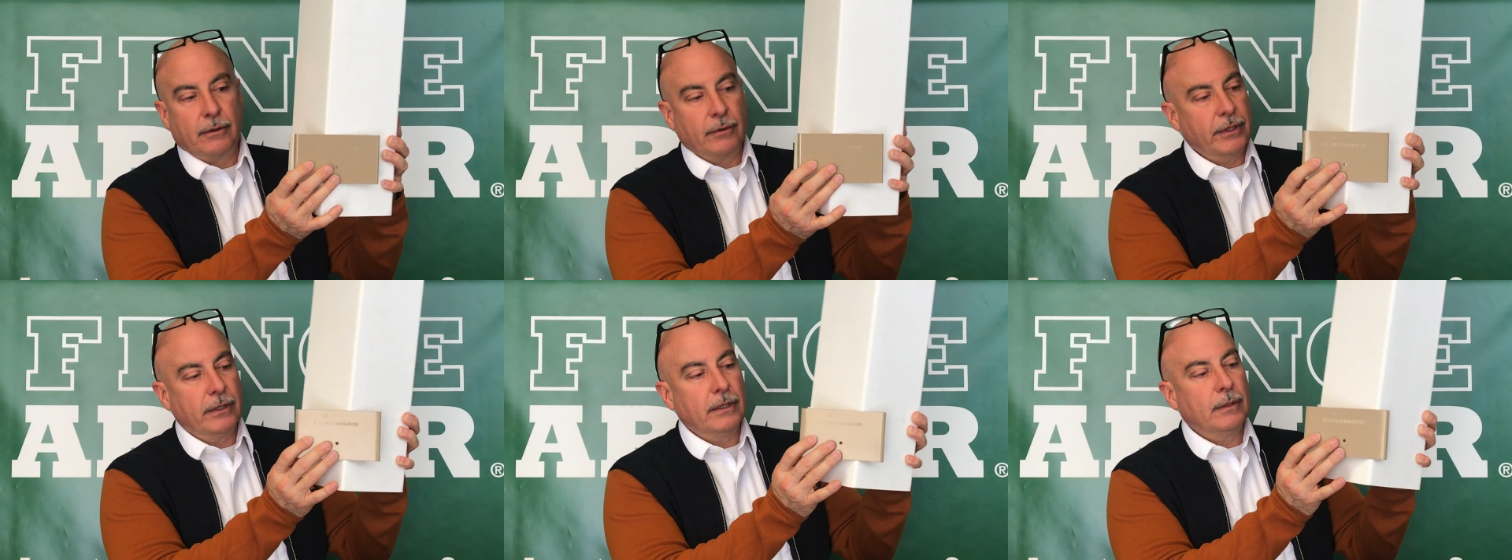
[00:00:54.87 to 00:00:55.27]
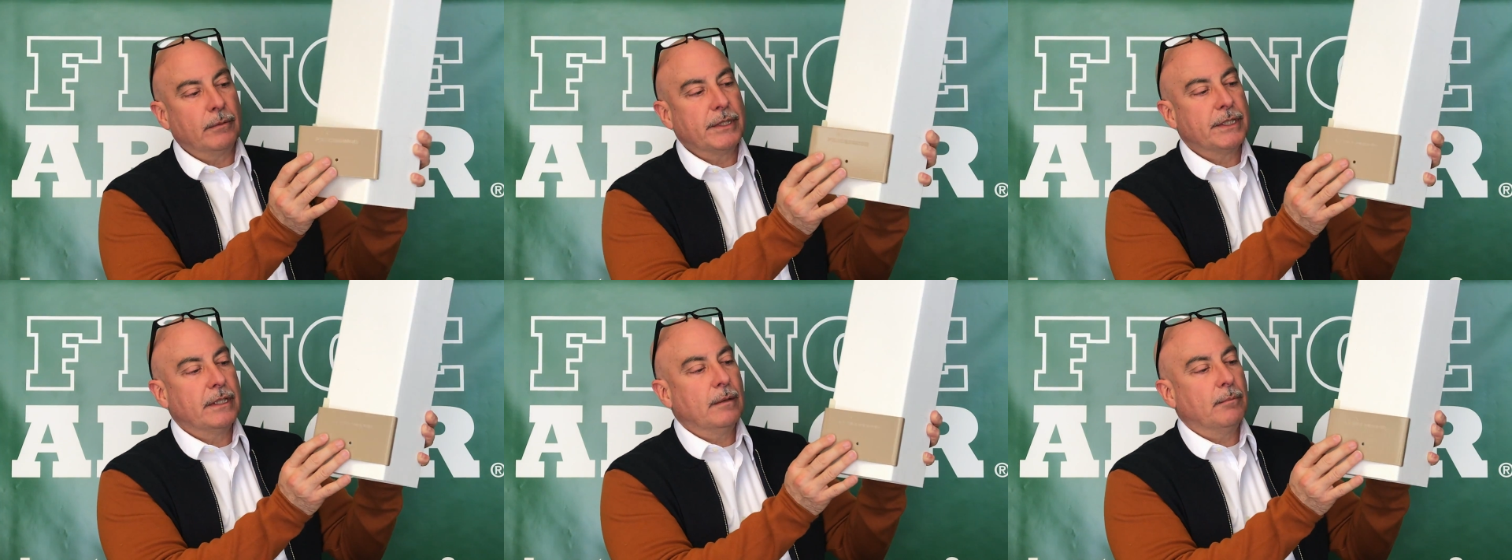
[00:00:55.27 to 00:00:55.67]
We're the only
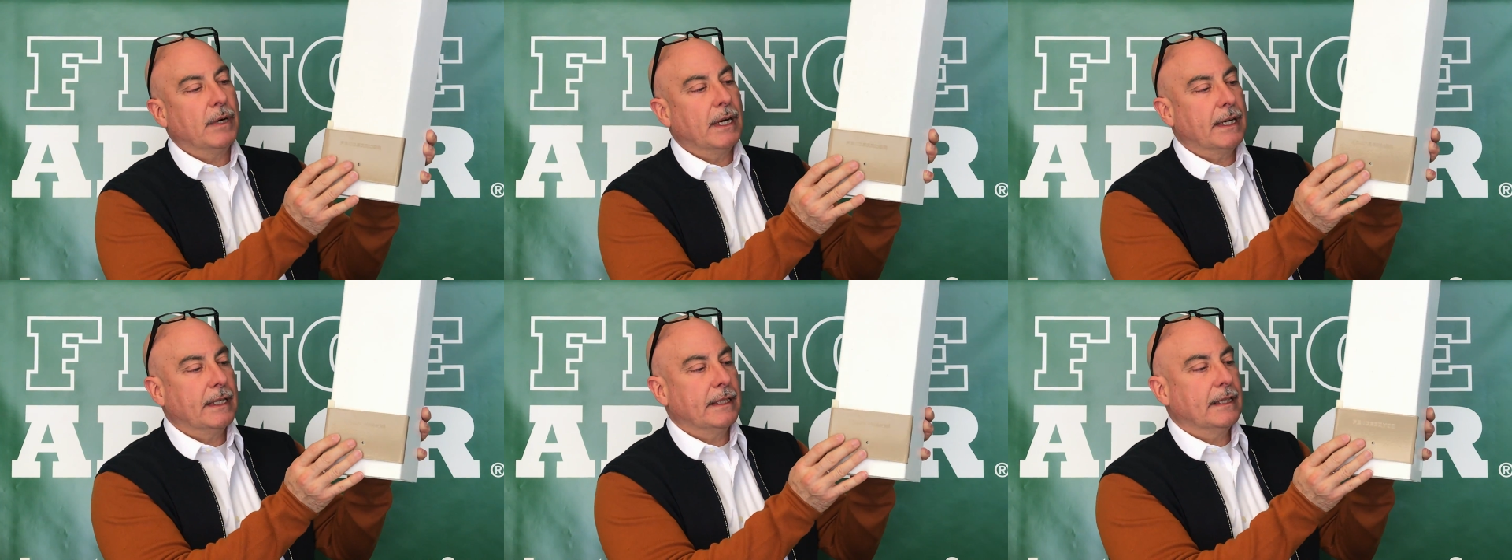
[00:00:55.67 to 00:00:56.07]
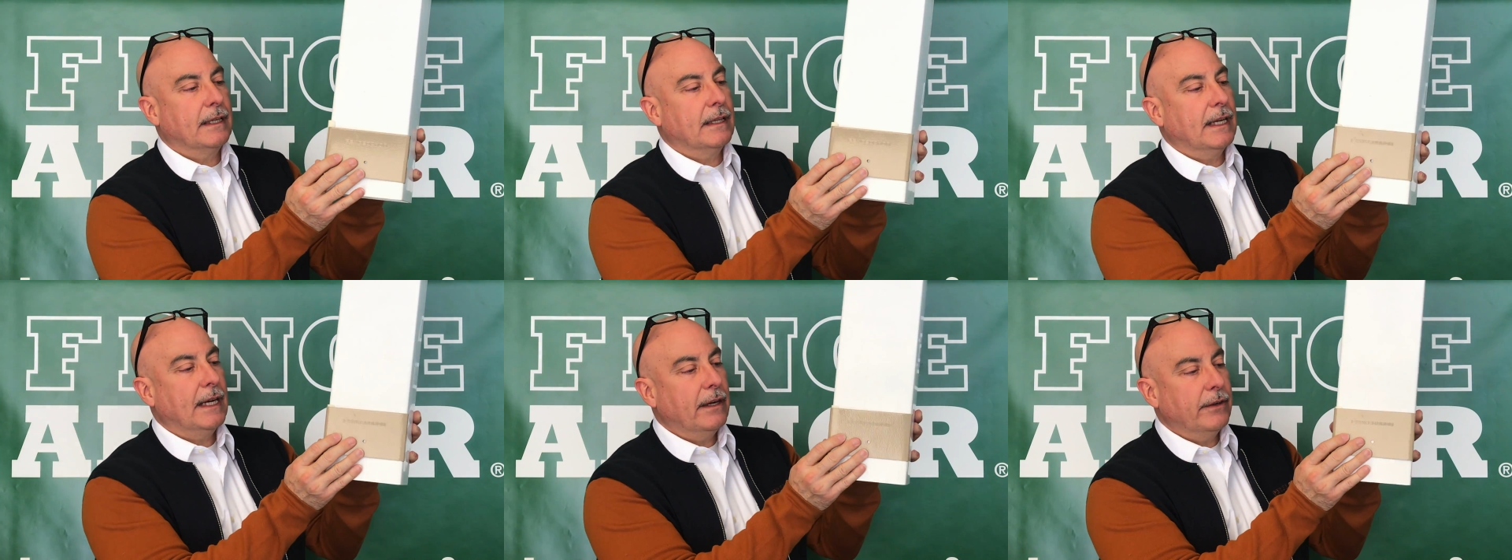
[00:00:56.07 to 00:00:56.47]
ones in the market
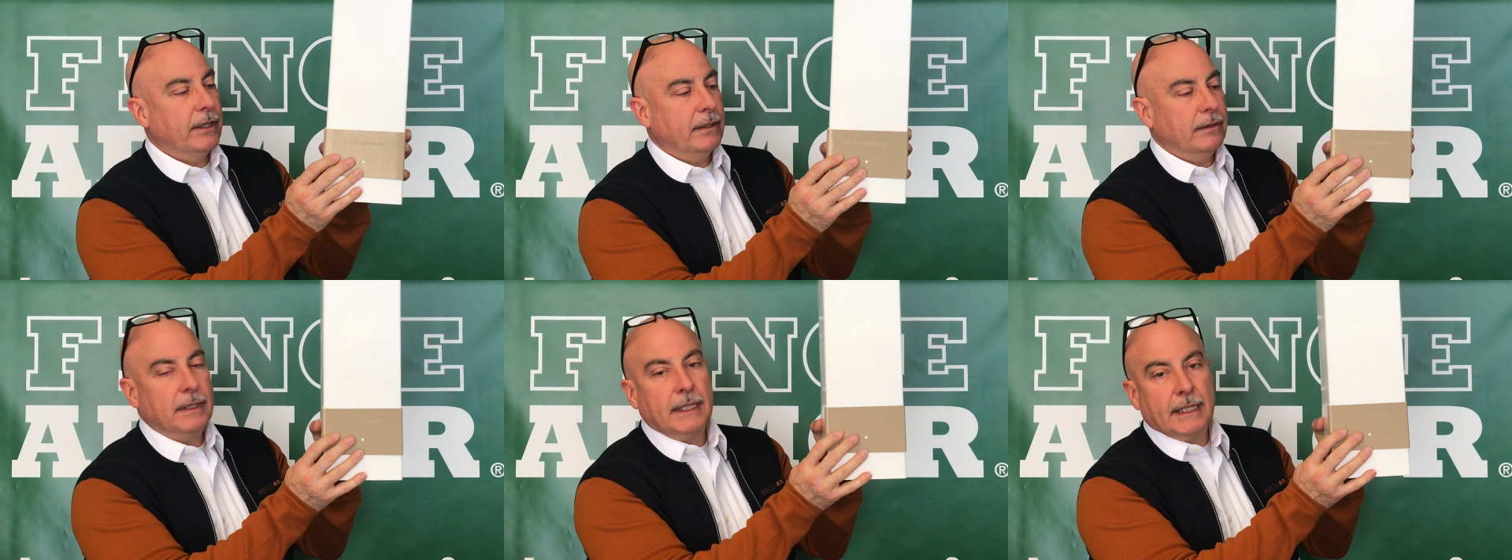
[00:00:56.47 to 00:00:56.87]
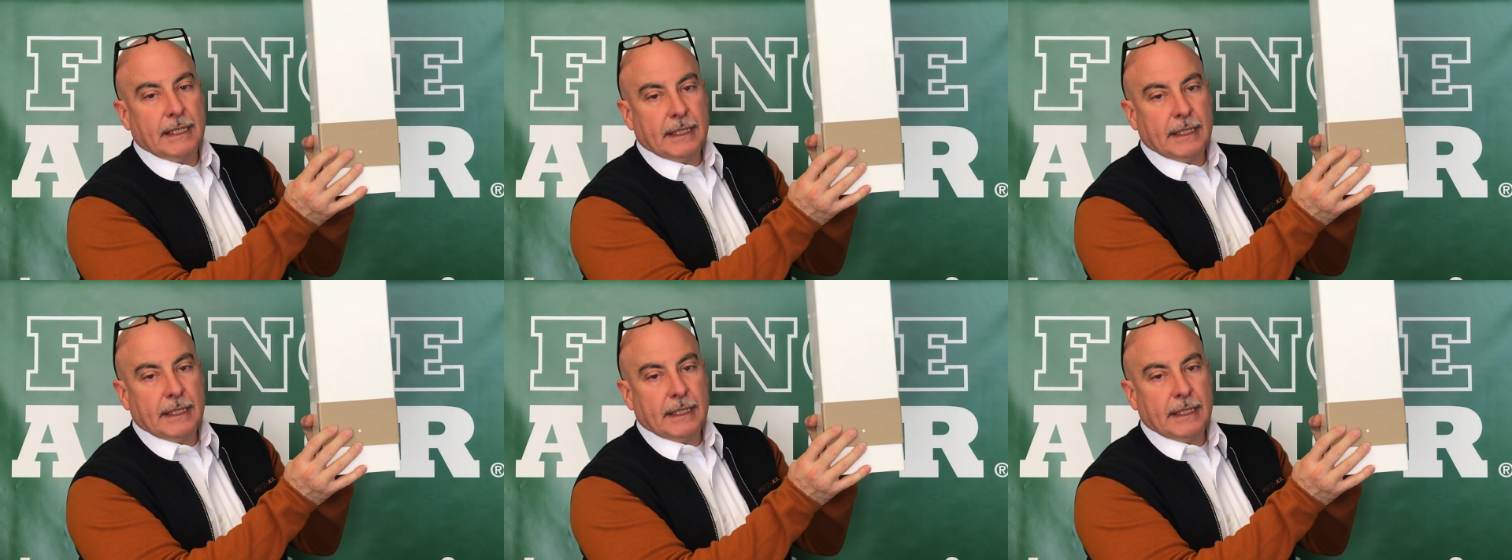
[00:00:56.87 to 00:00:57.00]
that allow you